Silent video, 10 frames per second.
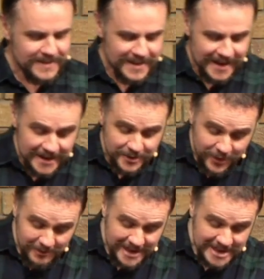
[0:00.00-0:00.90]
And the
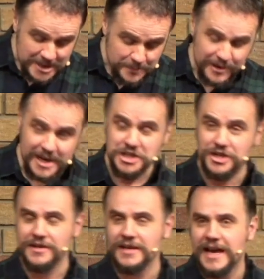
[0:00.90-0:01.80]
very expression
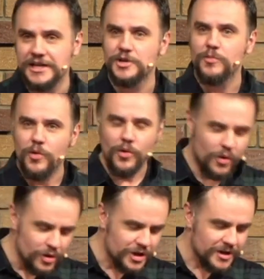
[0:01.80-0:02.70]
there, to
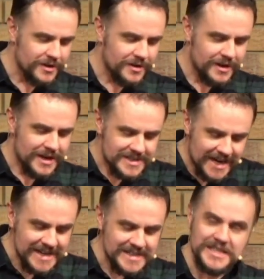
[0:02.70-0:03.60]
walk,
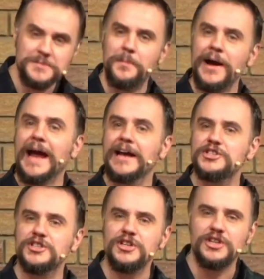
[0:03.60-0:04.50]
takes us back to
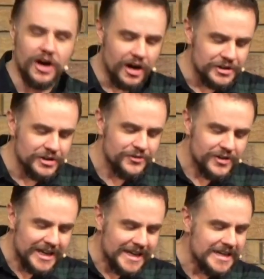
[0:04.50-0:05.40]
the Garden of
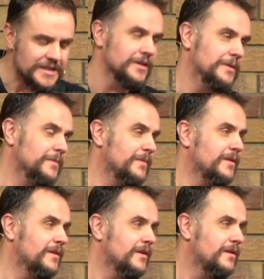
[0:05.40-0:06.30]
Eden.
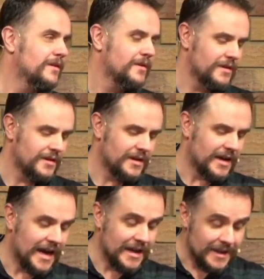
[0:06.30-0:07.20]

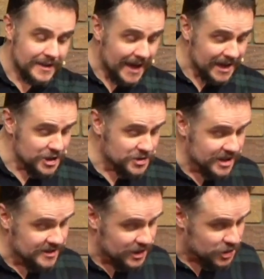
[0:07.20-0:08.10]
And there you see
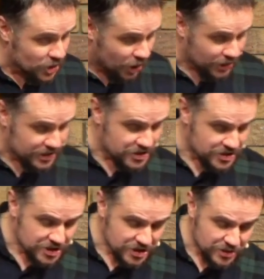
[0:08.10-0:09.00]
that God is
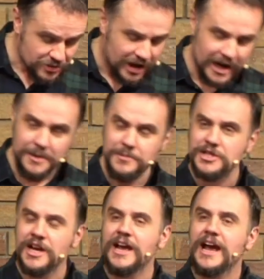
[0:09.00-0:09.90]
described
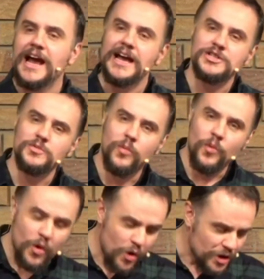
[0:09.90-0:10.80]
as
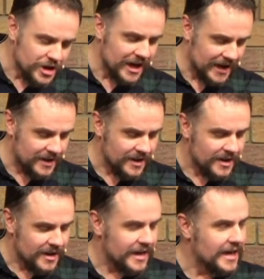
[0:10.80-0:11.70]
walking
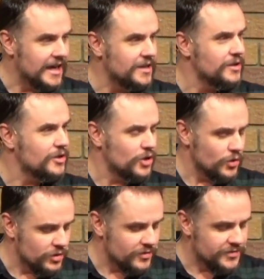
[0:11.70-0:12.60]
in the cool
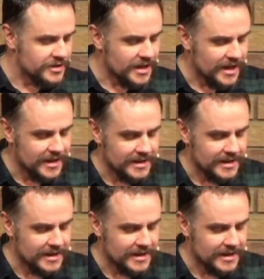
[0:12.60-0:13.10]
of the day,